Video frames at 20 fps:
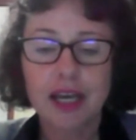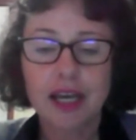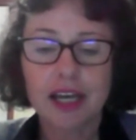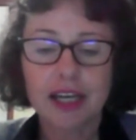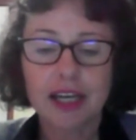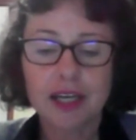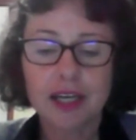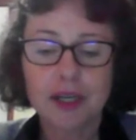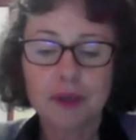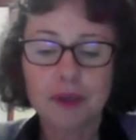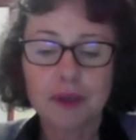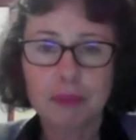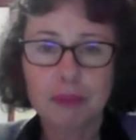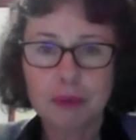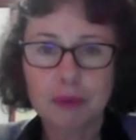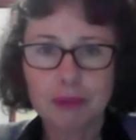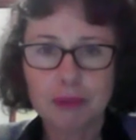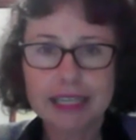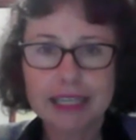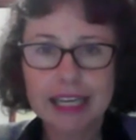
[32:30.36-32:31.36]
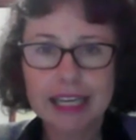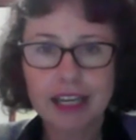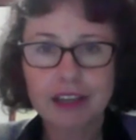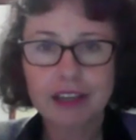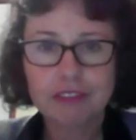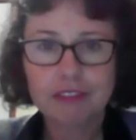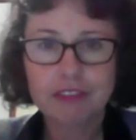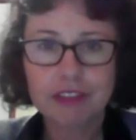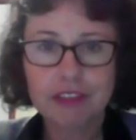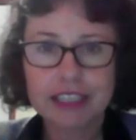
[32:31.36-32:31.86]
but we
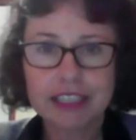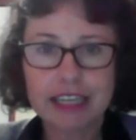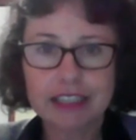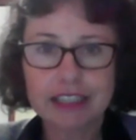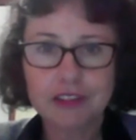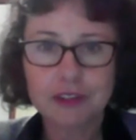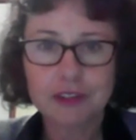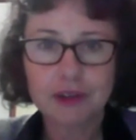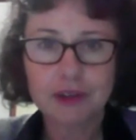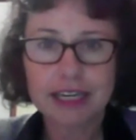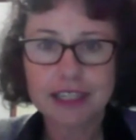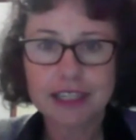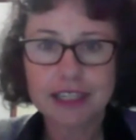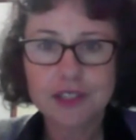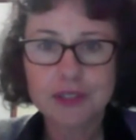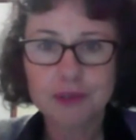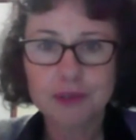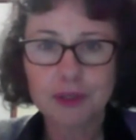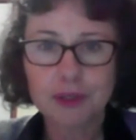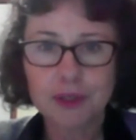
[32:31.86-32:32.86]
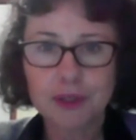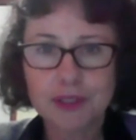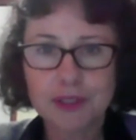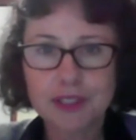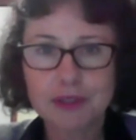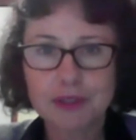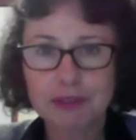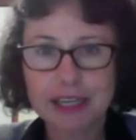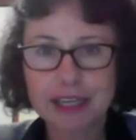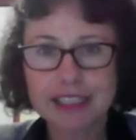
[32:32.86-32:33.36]
can't forget the
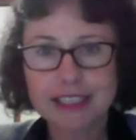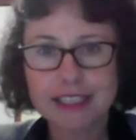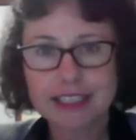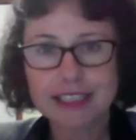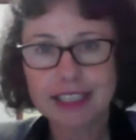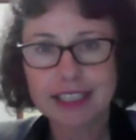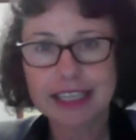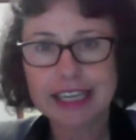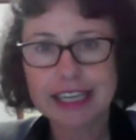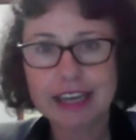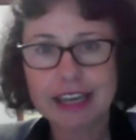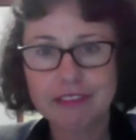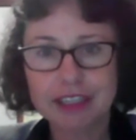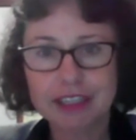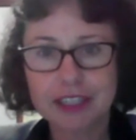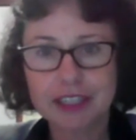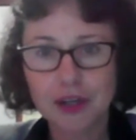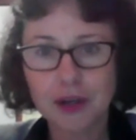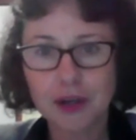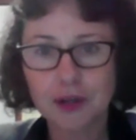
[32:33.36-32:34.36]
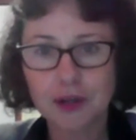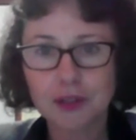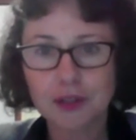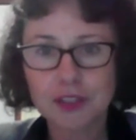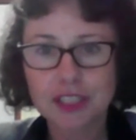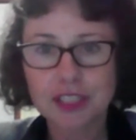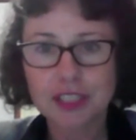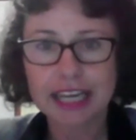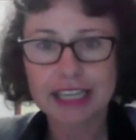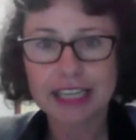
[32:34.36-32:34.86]
grassroots of actually having
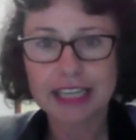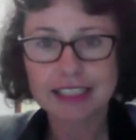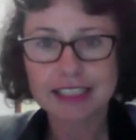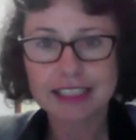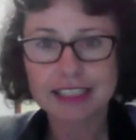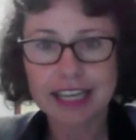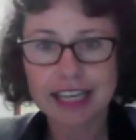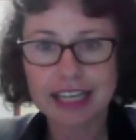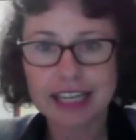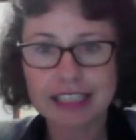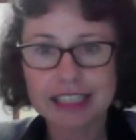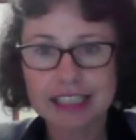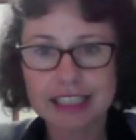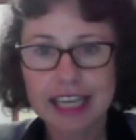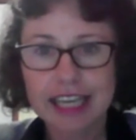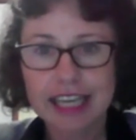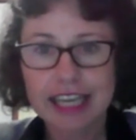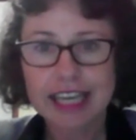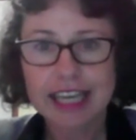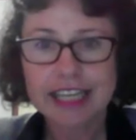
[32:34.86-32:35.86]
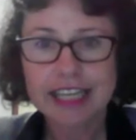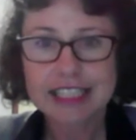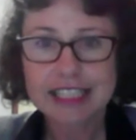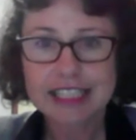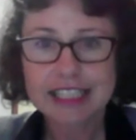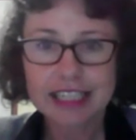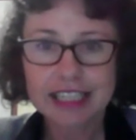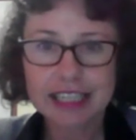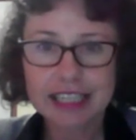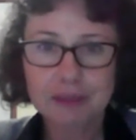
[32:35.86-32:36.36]
contact and
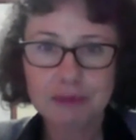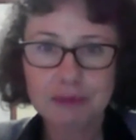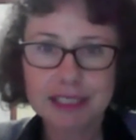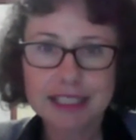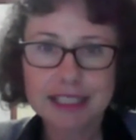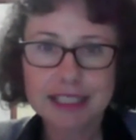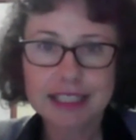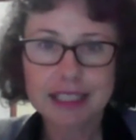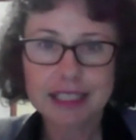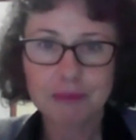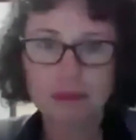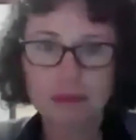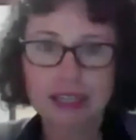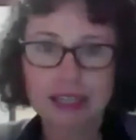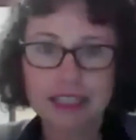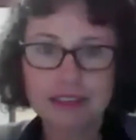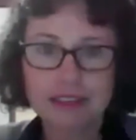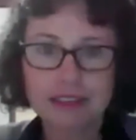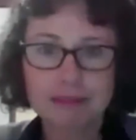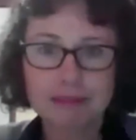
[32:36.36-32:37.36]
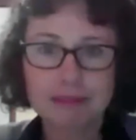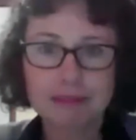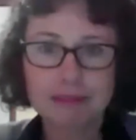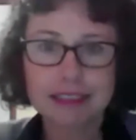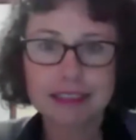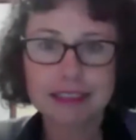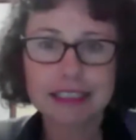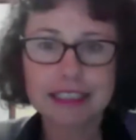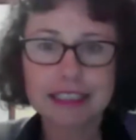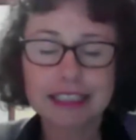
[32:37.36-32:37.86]
sitting with someone
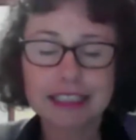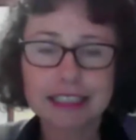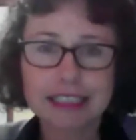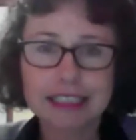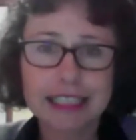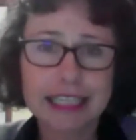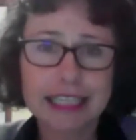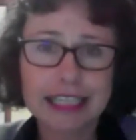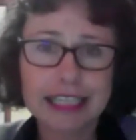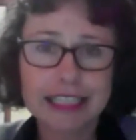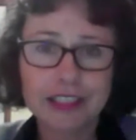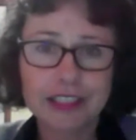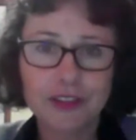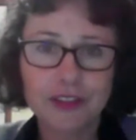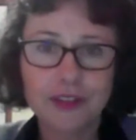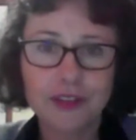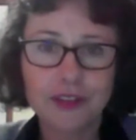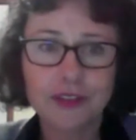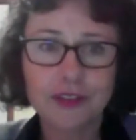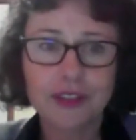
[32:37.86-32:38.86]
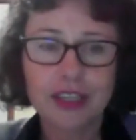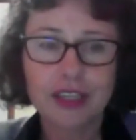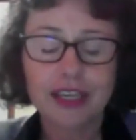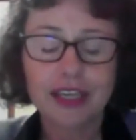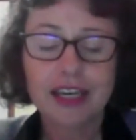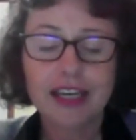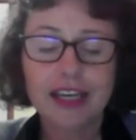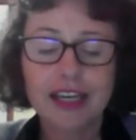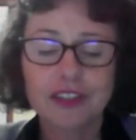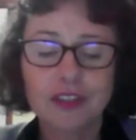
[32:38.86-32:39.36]
near you.
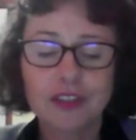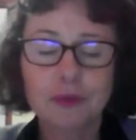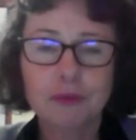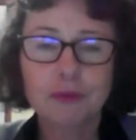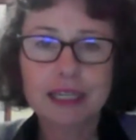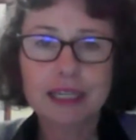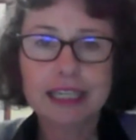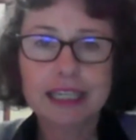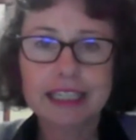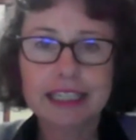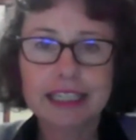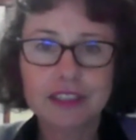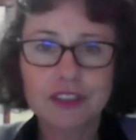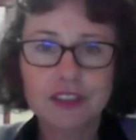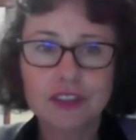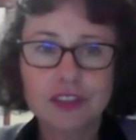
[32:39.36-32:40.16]
You really